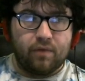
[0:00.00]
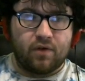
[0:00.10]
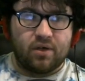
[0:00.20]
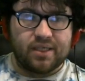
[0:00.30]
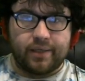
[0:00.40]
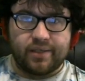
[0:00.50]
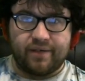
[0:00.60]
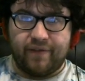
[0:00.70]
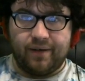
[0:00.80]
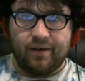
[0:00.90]
for our skeleton
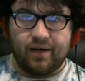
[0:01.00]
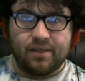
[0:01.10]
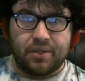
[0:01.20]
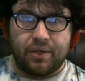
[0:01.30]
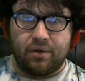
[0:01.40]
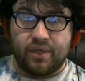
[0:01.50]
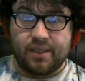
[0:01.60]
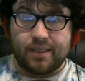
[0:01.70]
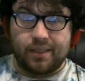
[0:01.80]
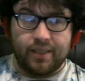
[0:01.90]
vanguards so they don't
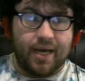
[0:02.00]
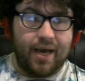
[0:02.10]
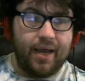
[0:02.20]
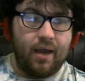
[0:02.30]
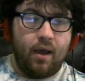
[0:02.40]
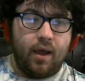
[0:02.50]
instantly die.